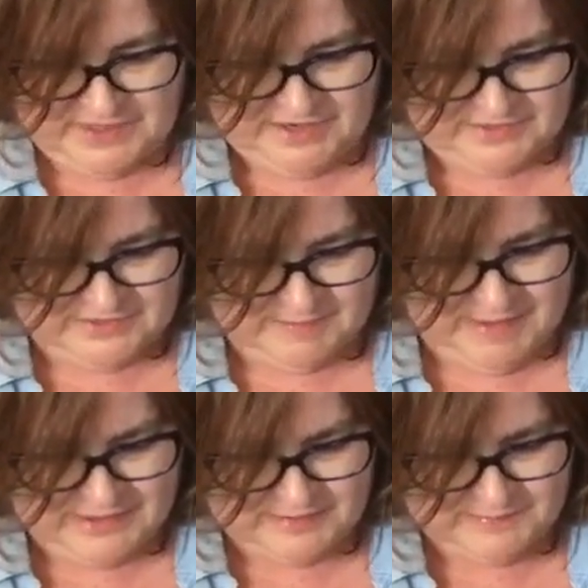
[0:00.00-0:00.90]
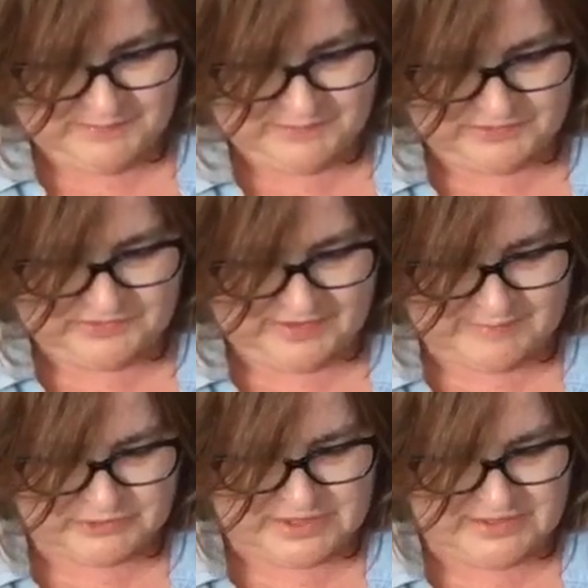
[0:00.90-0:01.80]
And I make them
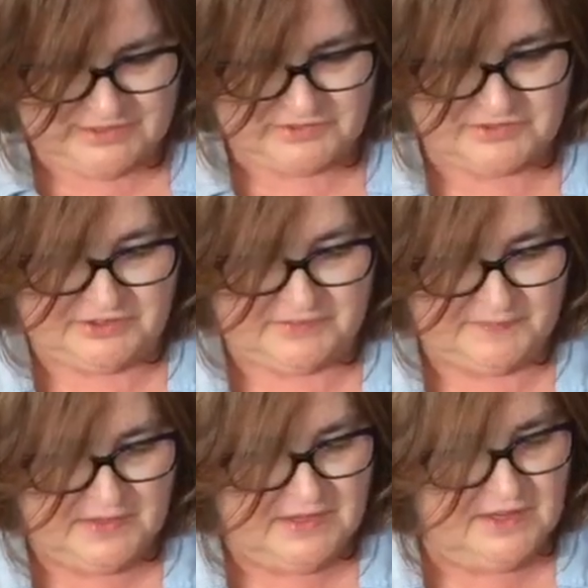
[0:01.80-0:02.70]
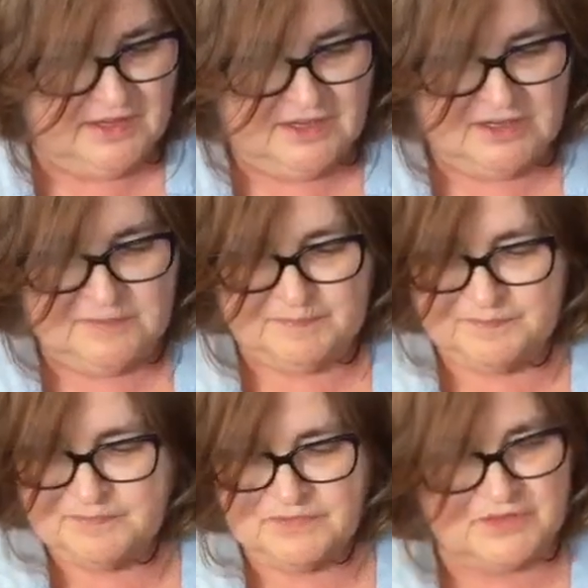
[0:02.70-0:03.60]
simultaneously.
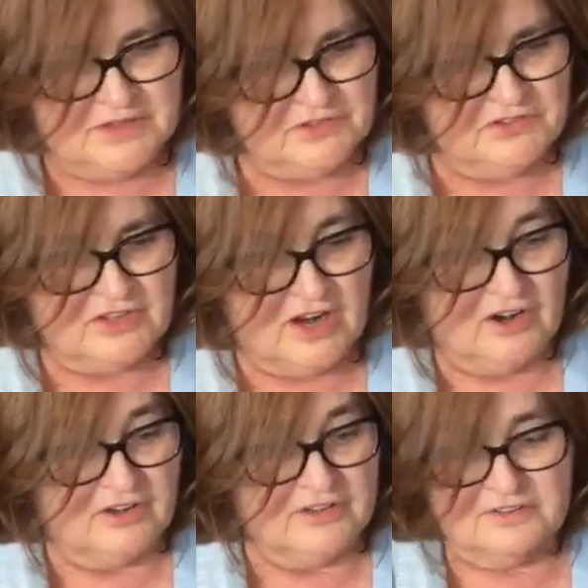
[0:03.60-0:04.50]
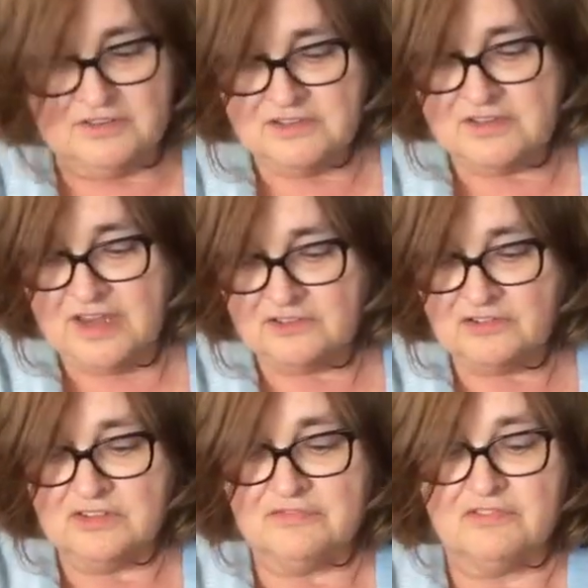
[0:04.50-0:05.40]
This yarn is
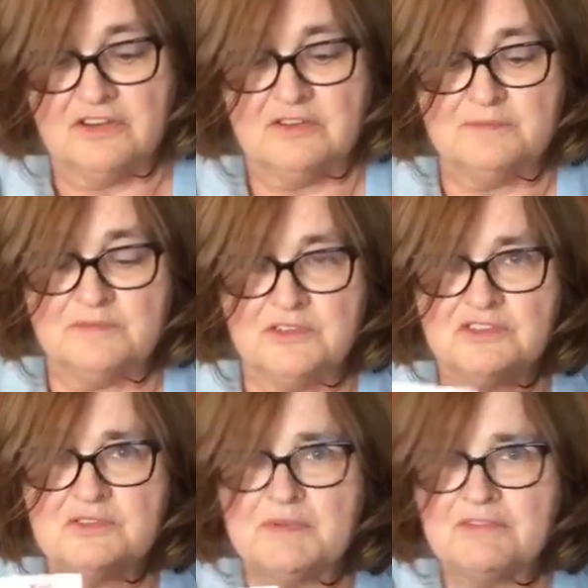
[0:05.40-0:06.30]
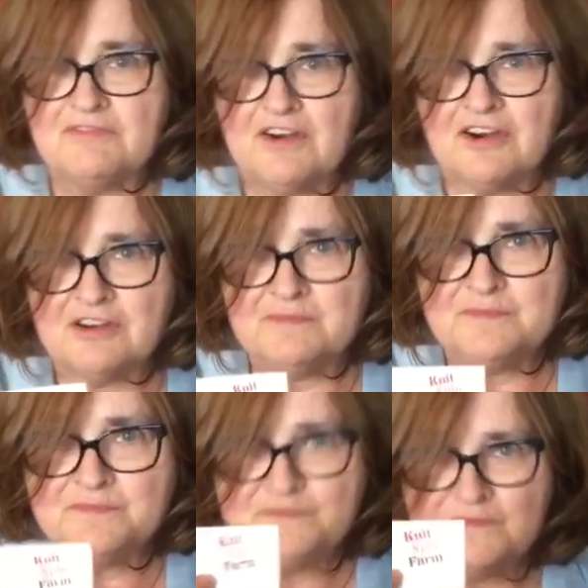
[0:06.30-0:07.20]
actually from Knitspin
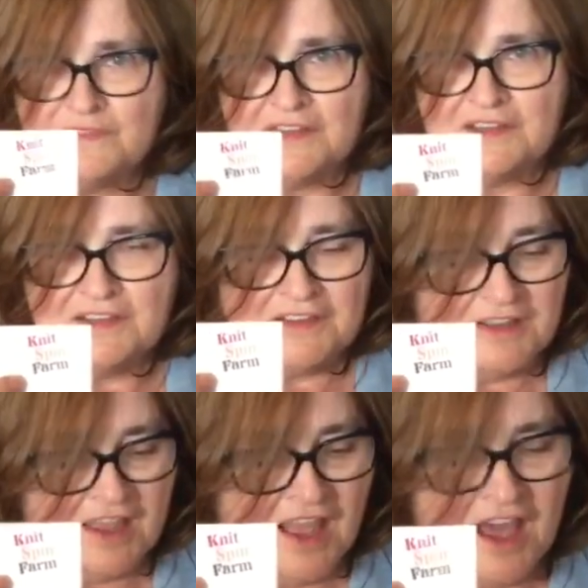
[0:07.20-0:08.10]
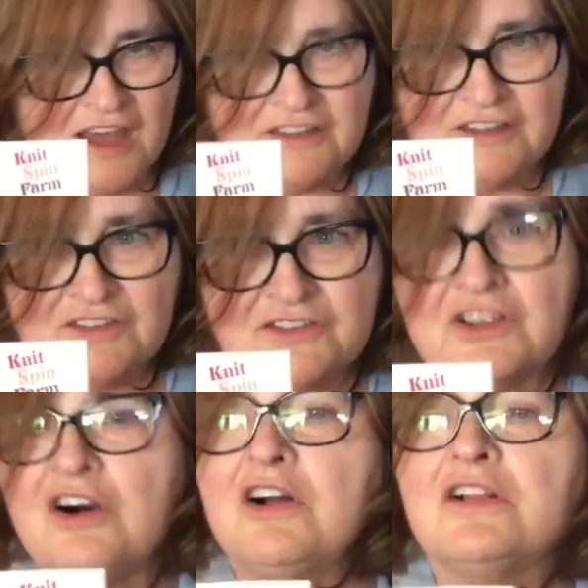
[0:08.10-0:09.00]
Farm, and it is
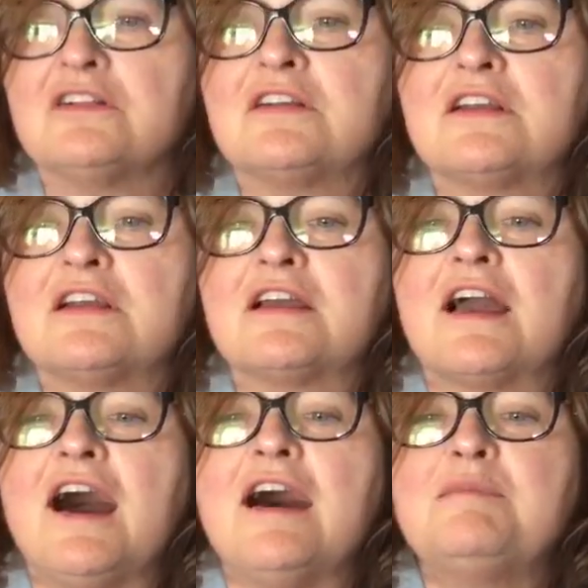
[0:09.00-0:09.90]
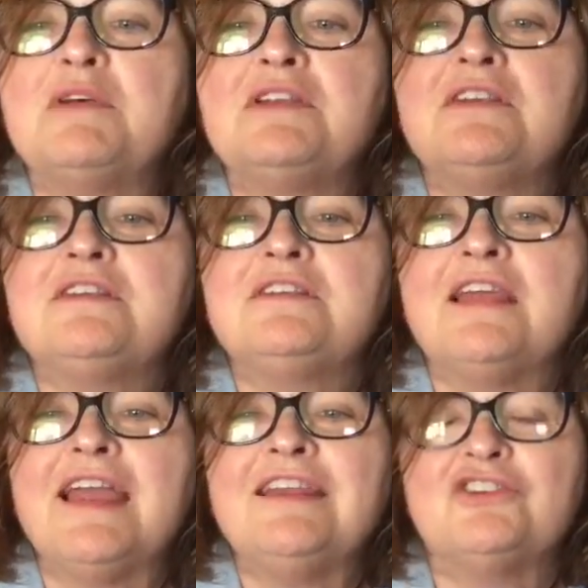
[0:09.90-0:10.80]
called
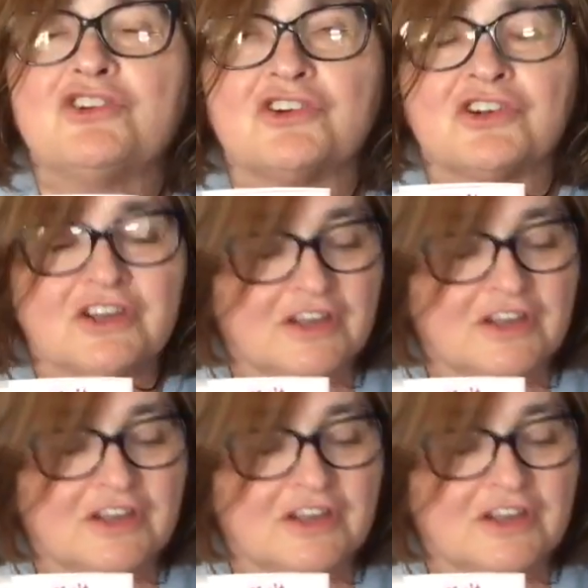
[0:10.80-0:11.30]
Commentator.